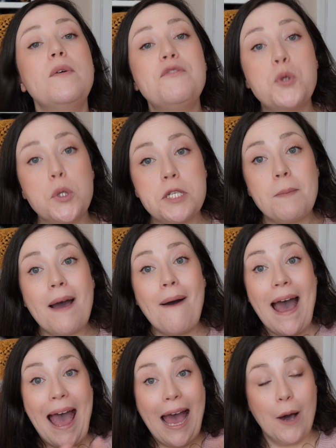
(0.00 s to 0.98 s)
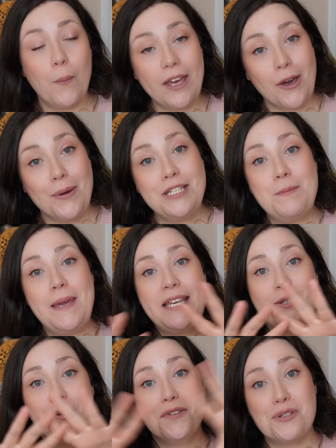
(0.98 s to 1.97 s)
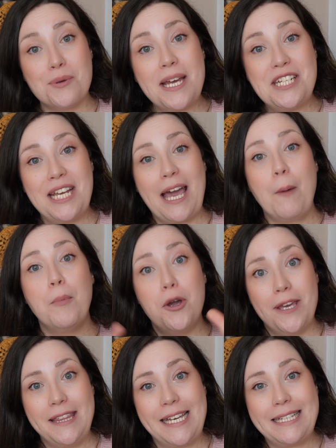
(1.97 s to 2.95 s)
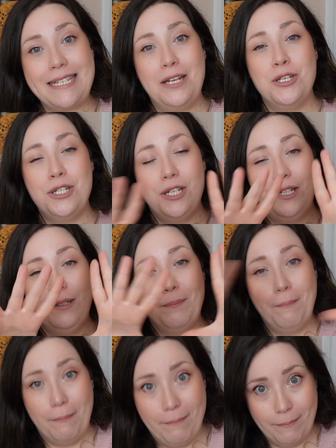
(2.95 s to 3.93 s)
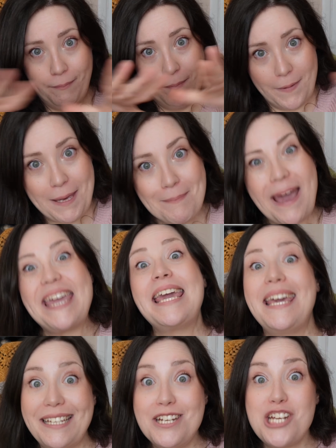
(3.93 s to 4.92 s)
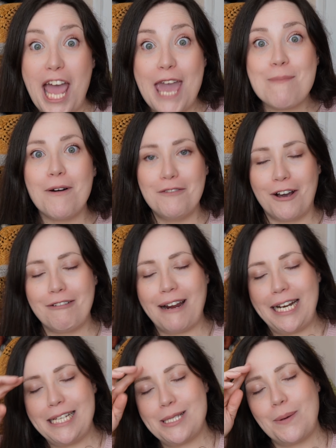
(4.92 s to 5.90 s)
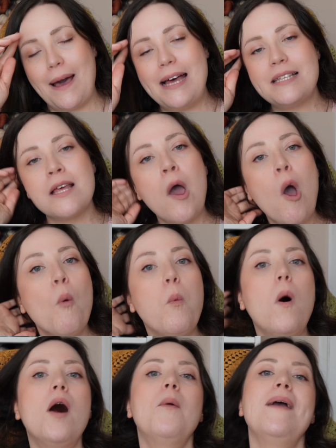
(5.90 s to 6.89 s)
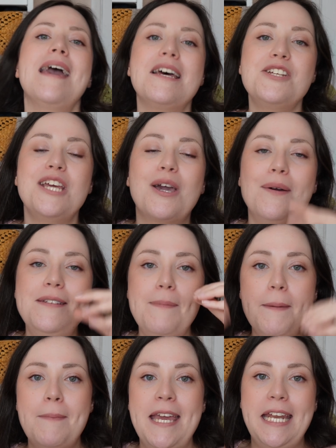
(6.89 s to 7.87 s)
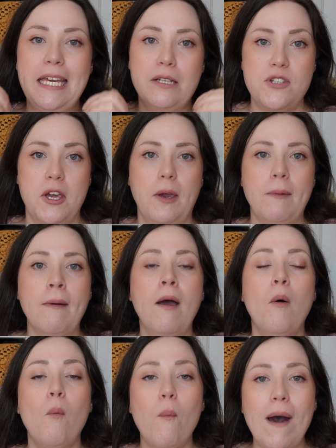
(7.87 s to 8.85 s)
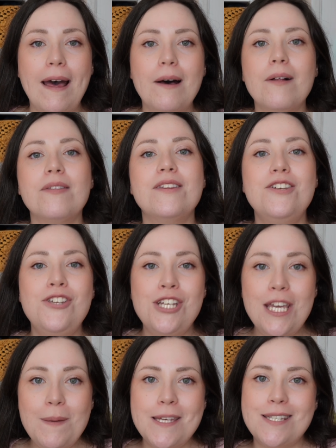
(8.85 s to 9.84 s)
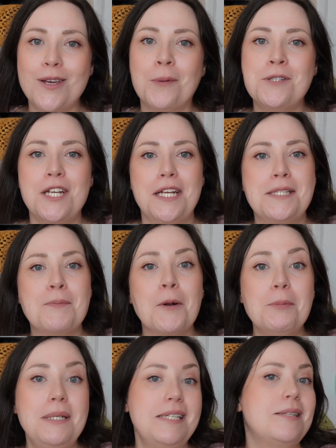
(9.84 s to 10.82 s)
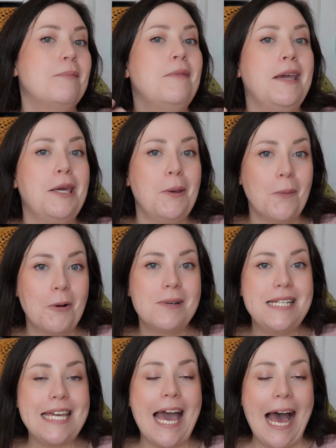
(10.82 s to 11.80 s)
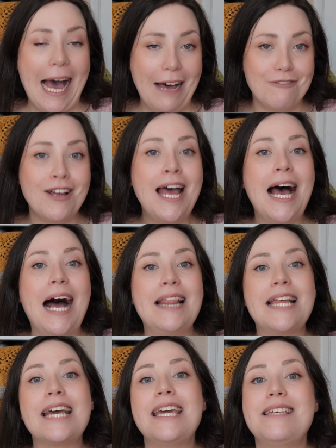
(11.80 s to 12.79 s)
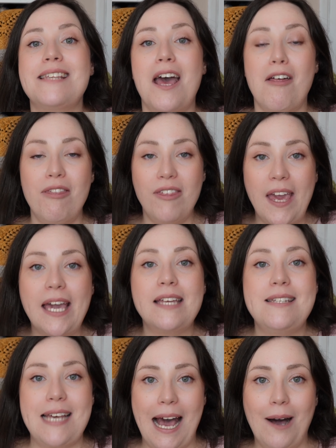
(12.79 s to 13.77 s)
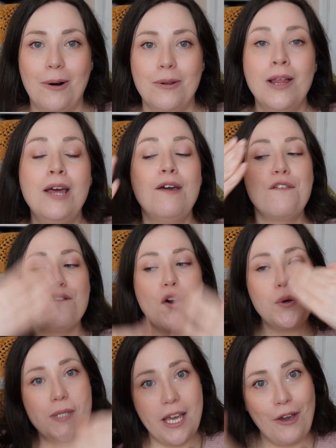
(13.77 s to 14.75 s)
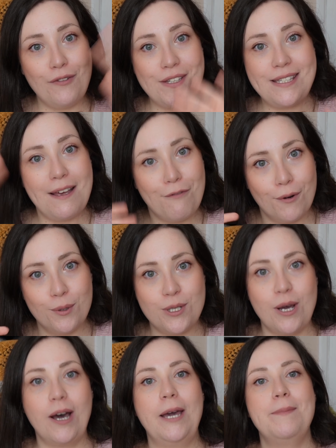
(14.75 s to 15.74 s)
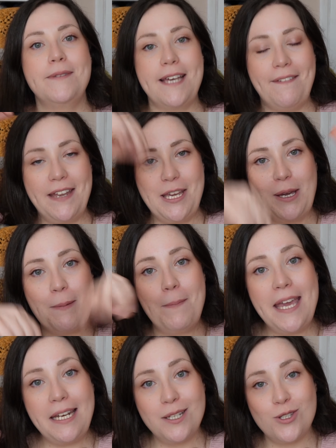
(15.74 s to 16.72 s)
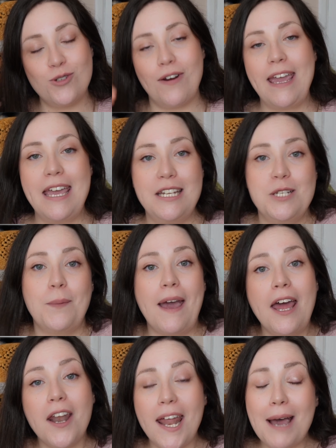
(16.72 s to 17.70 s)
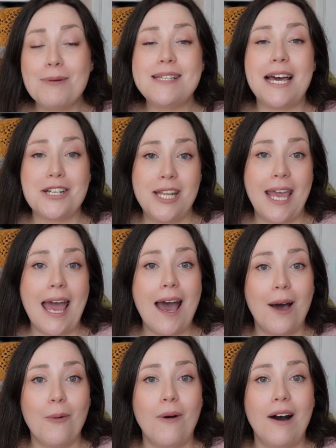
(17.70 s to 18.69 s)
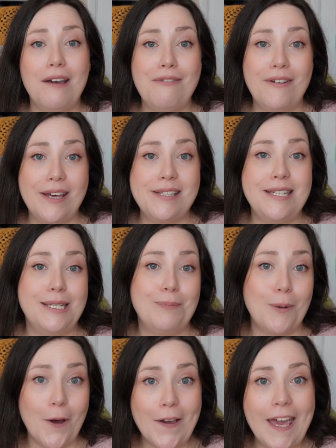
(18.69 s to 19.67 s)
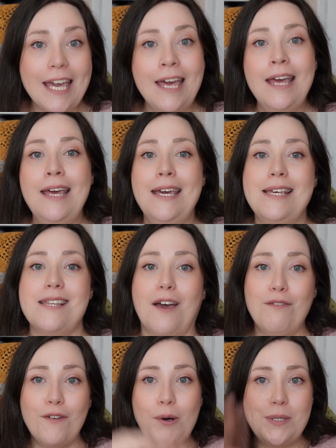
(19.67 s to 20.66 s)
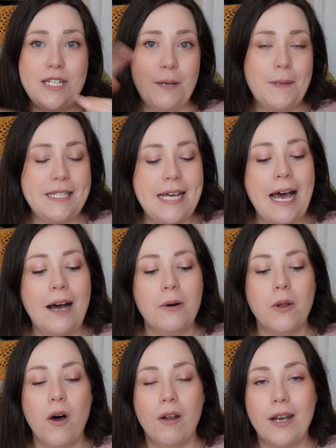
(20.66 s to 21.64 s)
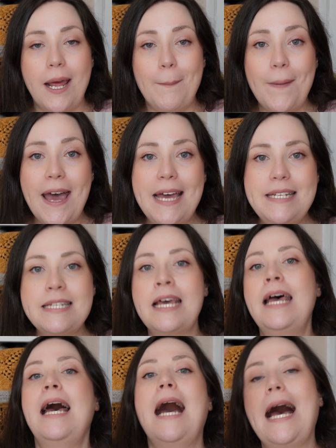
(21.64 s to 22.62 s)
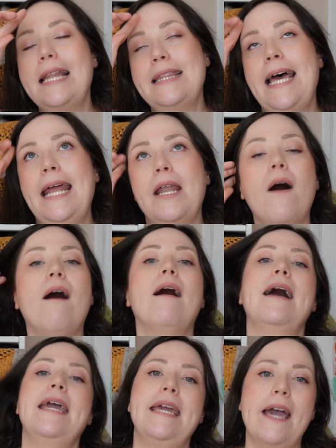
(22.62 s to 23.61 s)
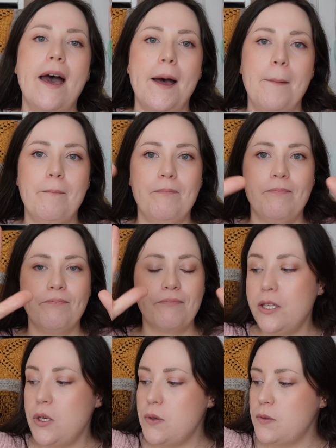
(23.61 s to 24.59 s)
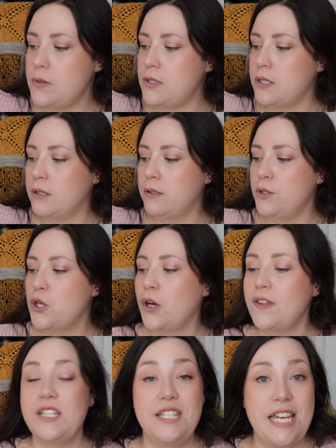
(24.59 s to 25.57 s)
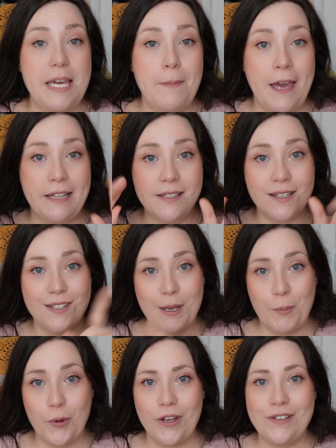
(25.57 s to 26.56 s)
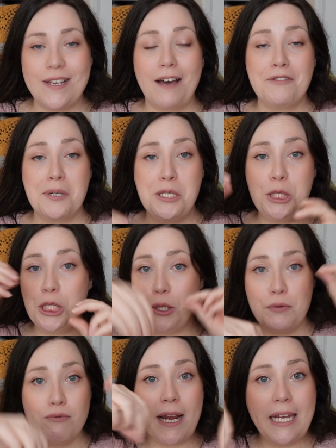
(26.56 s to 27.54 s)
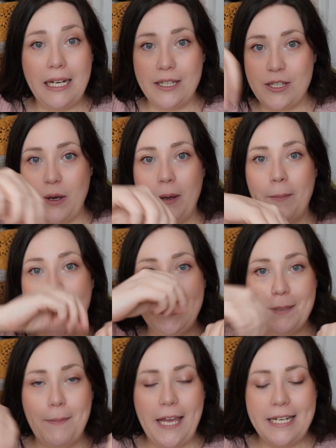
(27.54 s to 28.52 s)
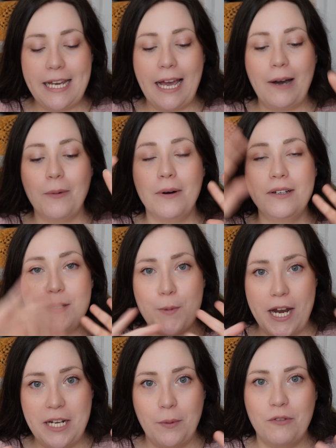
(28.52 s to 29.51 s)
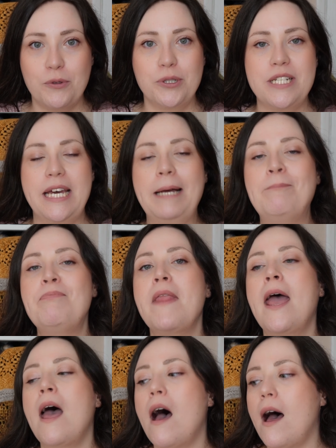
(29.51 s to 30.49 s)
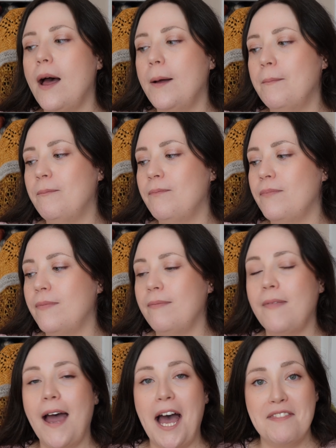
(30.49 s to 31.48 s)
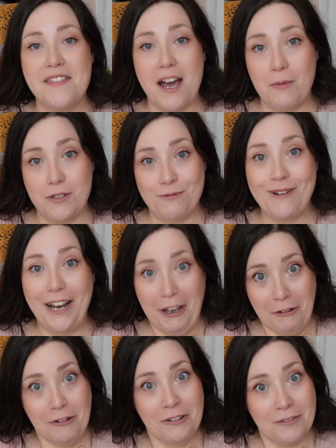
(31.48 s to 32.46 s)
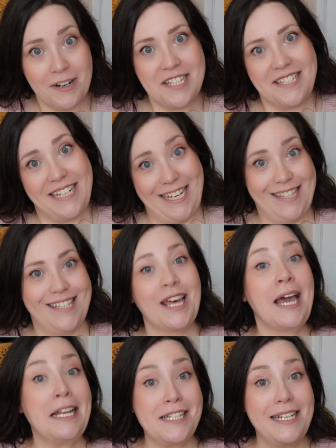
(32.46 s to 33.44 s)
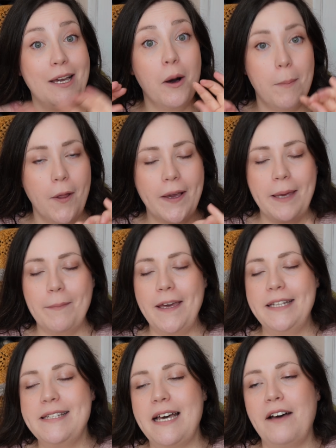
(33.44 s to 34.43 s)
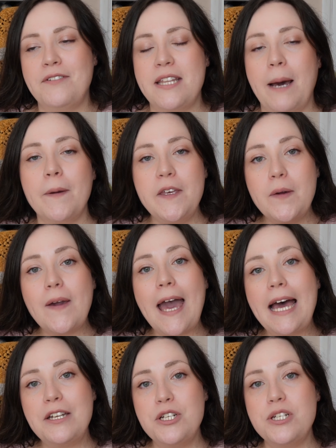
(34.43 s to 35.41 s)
we've talked about how we're going to be sort of stretching out, putting that tension making the shape of our granny squares, what are we actually going to be pinning to? Well, the cheapest option is probably something you already have, and that is a thick towel. Fold it over several times and then you can pin it straight into it. And that was actually how I first did blocking, is I folded up a towel on a bed, and then I used not the T-pins because I bought those after, I just used regular sewing pins, pinned it out, sprayed it with water. And that was when I got the rust stones, and I actually got blocking pins after that. But you can